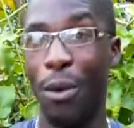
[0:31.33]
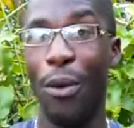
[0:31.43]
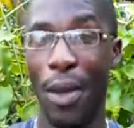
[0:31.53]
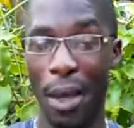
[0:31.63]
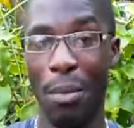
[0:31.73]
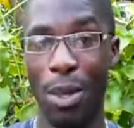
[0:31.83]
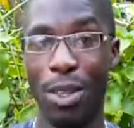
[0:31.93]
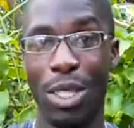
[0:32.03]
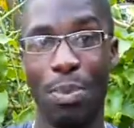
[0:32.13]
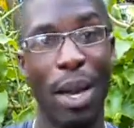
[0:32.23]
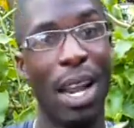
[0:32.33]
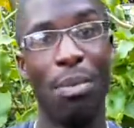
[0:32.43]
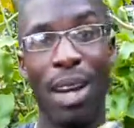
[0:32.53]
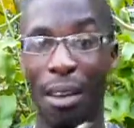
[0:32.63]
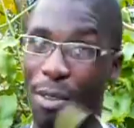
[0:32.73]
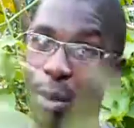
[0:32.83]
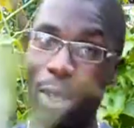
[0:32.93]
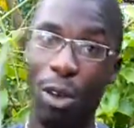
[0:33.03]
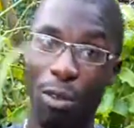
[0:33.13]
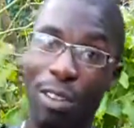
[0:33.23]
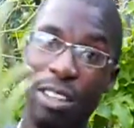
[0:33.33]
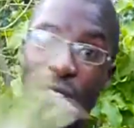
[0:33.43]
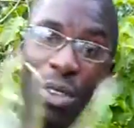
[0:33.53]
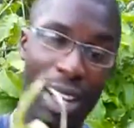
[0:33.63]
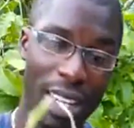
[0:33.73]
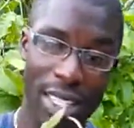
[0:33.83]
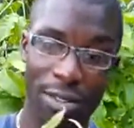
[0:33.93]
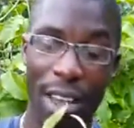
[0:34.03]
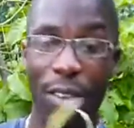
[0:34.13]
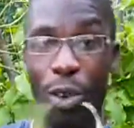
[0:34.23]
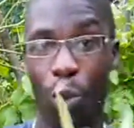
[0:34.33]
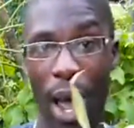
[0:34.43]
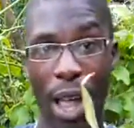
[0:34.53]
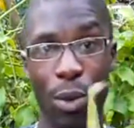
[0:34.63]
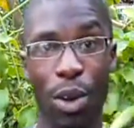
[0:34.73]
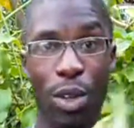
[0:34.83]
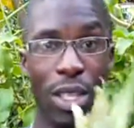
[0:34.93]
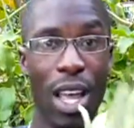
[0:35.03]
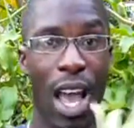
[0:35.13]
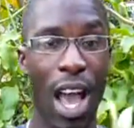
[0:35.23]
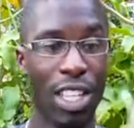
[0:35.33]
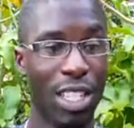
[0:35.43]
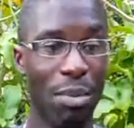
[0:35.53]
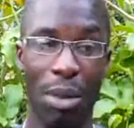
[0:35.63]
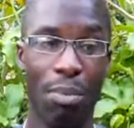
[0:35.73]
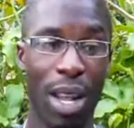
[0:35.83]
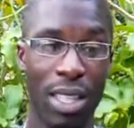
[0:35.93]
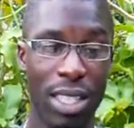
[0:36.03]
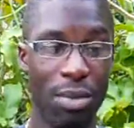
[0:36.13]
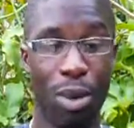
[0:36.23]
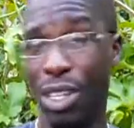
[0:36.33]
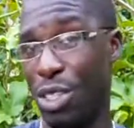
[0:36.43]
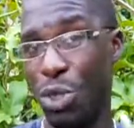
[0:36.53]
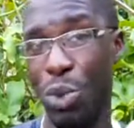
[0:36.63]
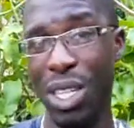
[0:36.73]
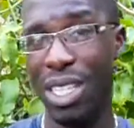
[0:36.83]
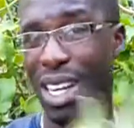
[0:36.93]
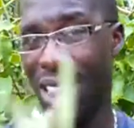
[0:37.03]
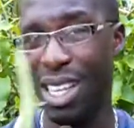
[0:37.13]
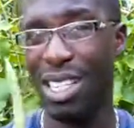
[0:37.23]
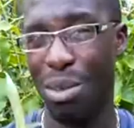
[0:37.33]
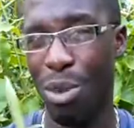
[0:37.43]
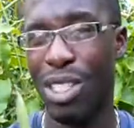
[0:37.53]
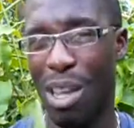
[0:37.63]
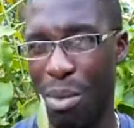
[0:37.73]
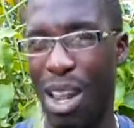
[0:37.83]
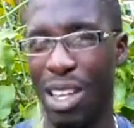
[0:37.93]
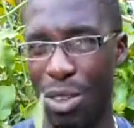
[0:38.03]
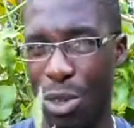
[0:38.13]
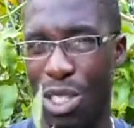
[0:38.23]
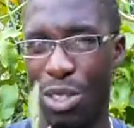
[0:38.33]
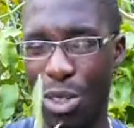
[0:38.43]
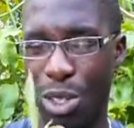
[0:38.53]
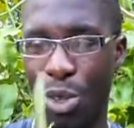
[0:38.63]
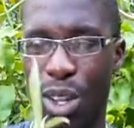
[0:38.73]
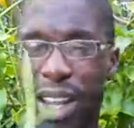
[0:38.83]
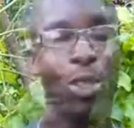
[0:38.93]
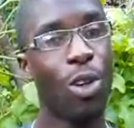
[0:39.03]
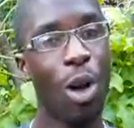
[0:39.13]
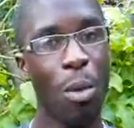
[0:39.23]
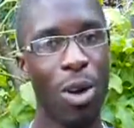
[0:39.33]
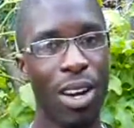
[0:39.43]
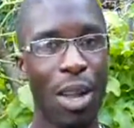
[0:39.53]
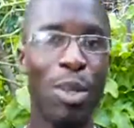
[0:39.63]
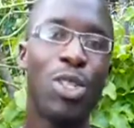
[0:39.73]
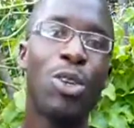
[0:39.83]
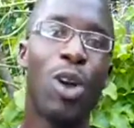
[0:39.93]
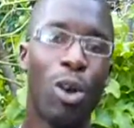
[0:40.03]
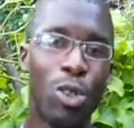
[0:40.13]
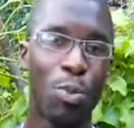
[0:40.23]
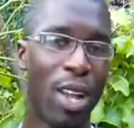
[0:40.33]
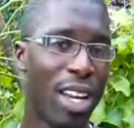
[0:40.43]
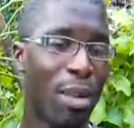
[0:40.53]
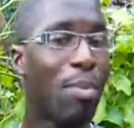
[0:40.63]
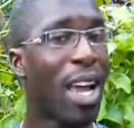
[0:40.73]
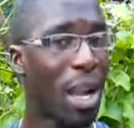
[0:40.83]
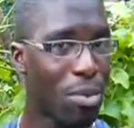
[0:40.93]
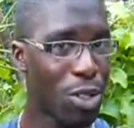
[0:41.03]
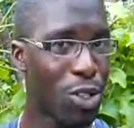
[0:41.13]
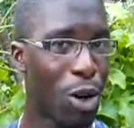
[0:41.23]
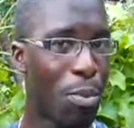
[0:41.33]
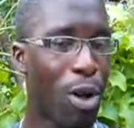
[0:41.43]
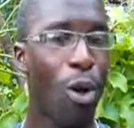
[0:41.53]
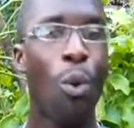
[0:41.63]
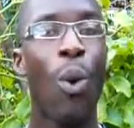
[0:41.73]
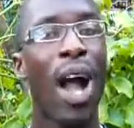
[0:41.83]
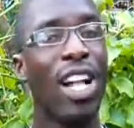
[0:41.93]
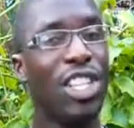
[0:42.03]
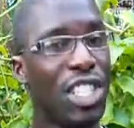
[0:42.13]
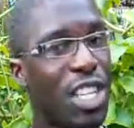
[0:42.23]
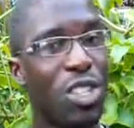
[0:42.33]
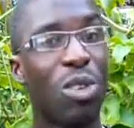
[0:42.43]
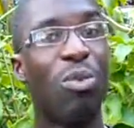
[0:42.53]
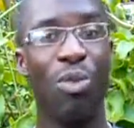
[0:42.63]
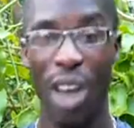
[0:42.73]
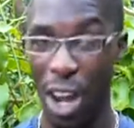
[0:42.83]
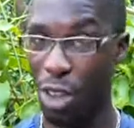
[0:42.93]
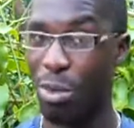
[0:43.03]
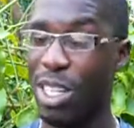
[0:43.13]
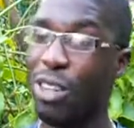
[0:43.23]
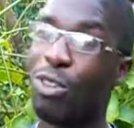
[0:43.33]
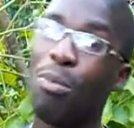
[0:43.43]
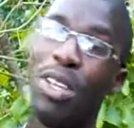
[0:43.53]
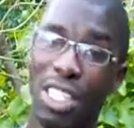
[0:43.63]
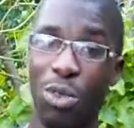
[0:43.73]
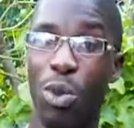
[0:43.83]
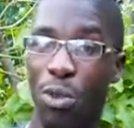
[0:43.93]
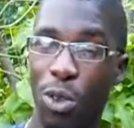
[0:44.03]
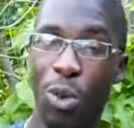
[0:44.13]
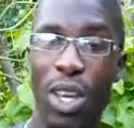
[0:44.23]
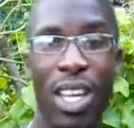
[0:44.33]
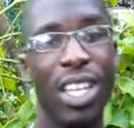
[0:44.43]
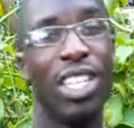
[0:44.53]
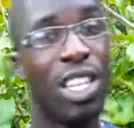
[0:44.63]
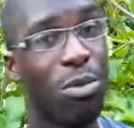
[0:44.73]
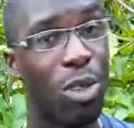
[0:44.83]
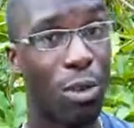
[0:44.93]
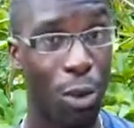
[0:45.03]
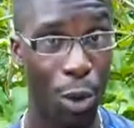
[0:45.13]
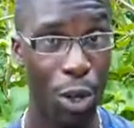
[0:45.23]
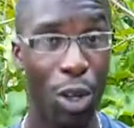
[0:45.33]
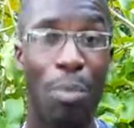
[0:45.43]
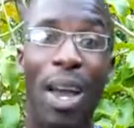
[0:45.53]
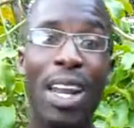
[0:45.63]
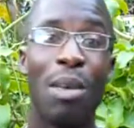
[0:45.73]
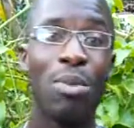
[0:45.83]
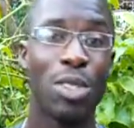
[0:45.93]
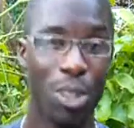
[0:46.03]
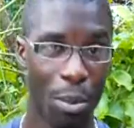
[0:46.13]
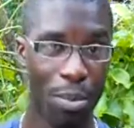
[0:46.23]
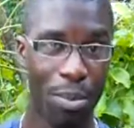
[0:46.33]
rare because pineapple have very tough leaves, so they can survive a while without actually being planted. But it's 2 weeks and I think it's about time that it goes into the soil. So come on, let me show you how to plant the pineapple top while sharing some valuable information with you in terms of growing your pineapple top.